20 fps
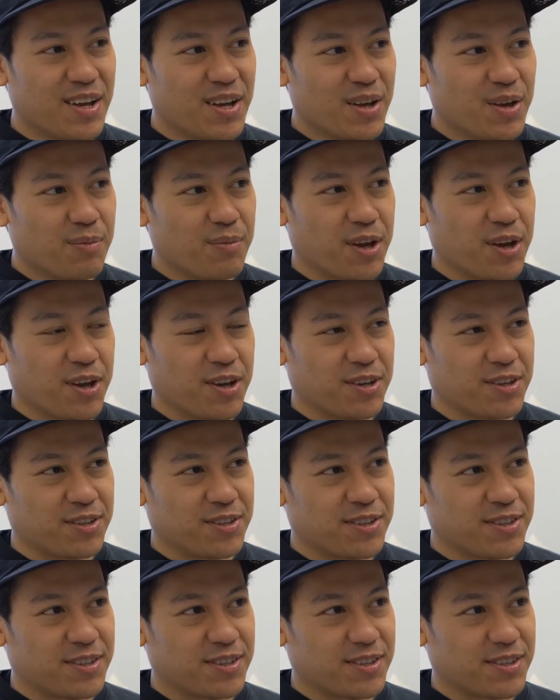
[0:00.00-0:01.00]

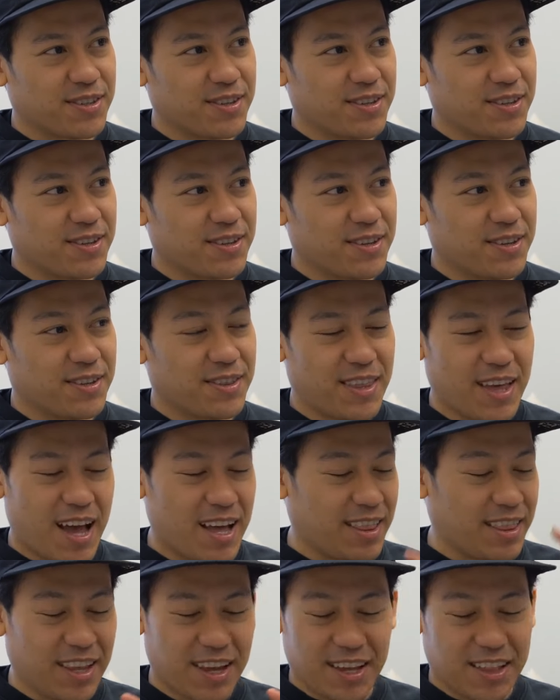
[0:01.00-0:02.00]
because
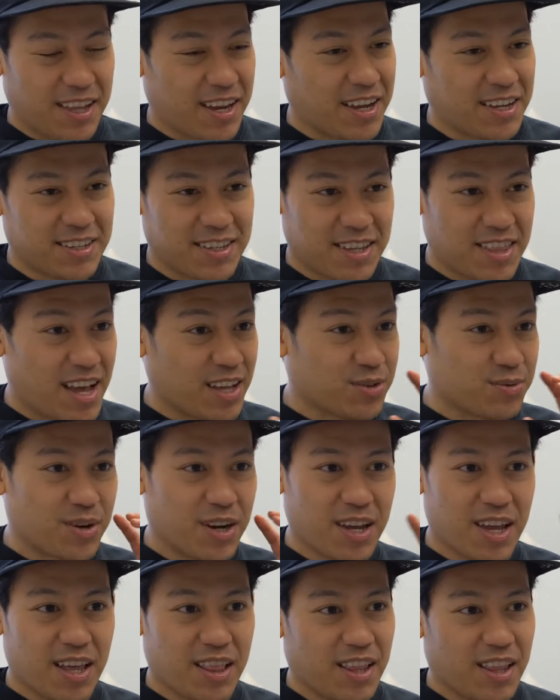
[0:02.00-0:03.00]
that, like I said, that's when I
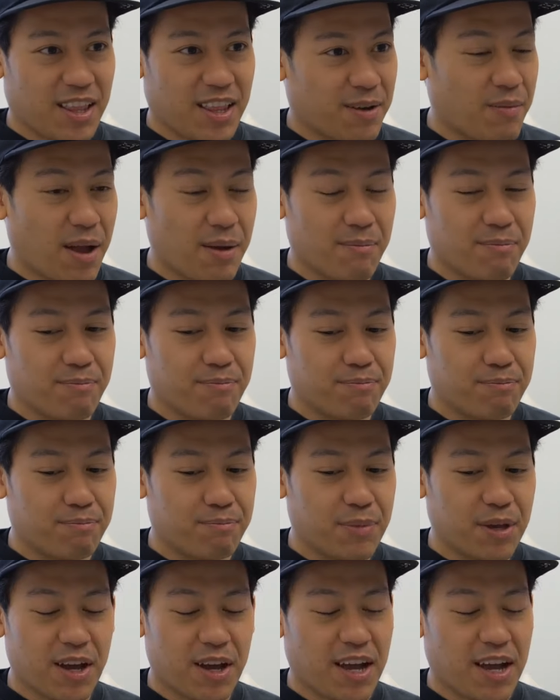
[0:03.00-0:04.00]
get like my
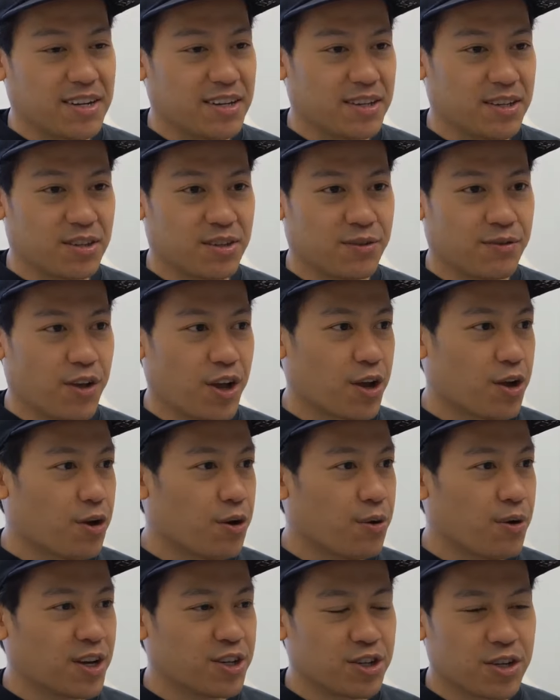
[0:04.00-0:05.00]
big ideas of like,
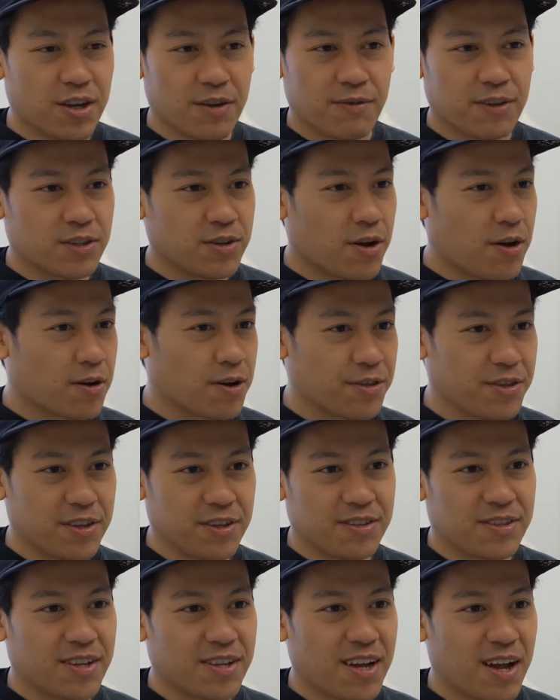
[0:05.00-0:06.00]
oh, I should give a talk on
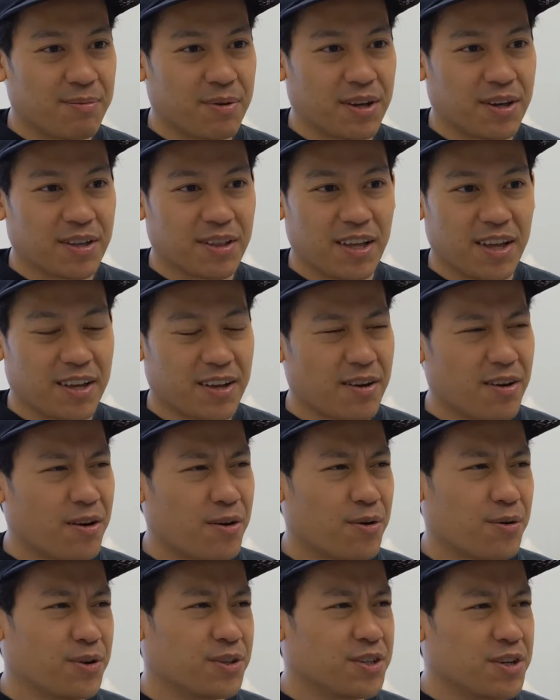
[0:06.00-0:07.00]
this topic. Like,
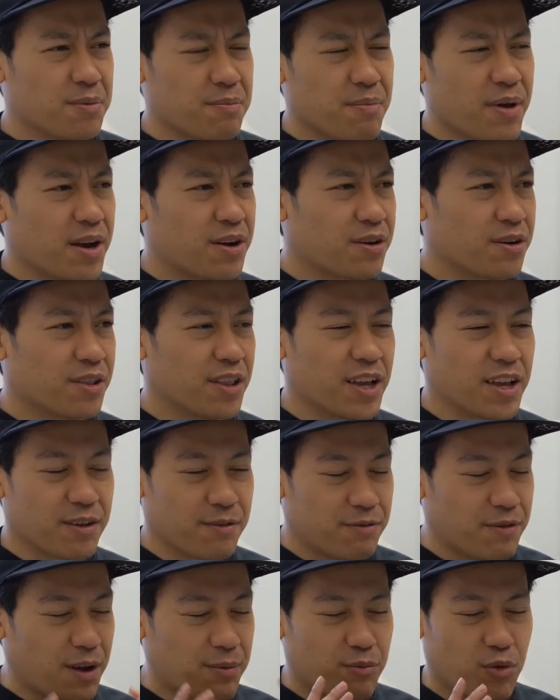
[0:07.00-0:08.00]
oh, isn't it better? Like,
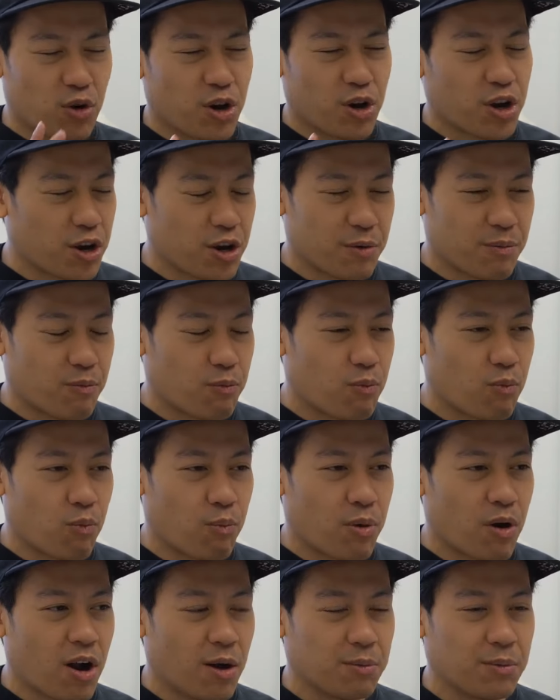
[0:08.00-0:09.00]
if I'm working on a
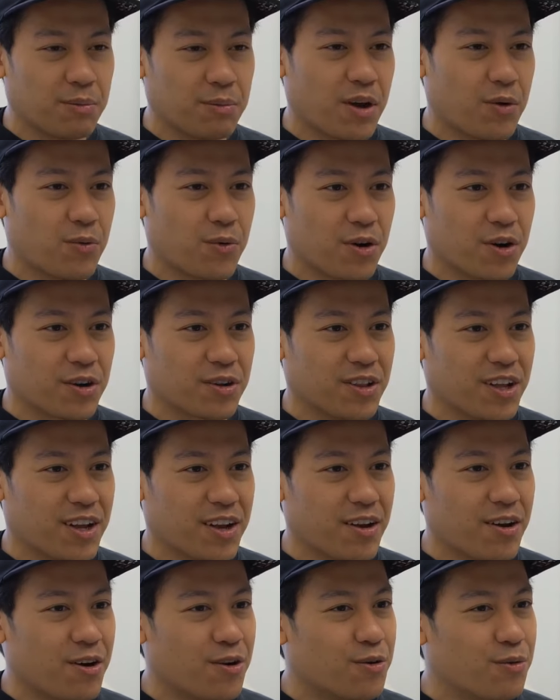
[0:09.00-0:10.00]
problem at work, like,
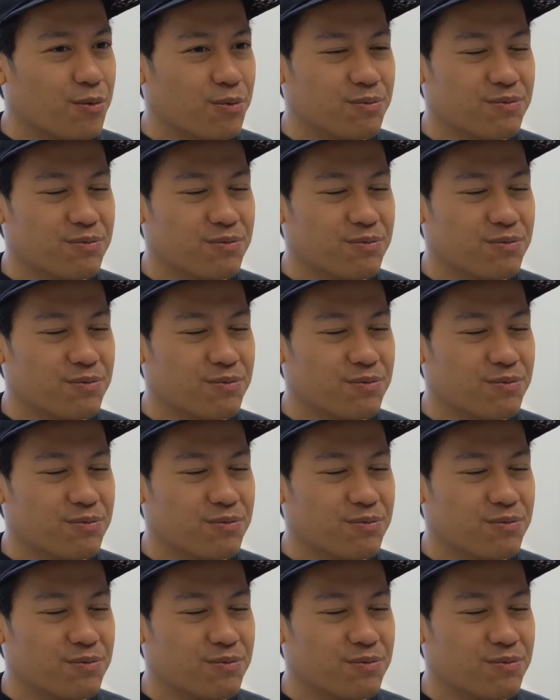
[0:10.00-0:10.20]
oh,